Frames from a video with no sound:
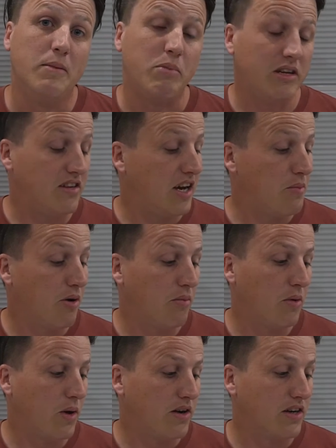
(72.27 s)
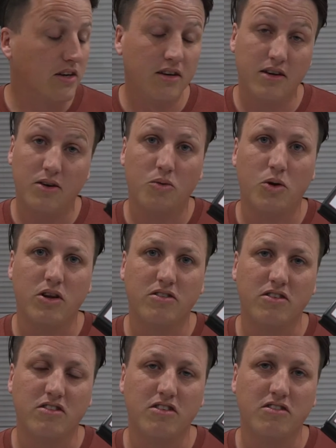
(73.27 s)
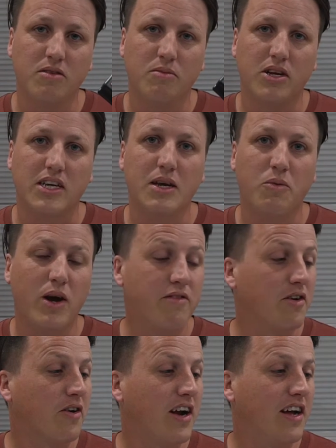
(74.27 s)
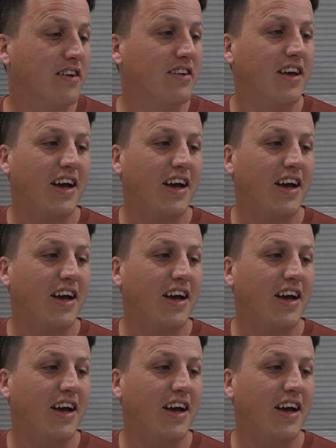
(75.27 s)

But you're probably wondering, what is the system that I keep waving around?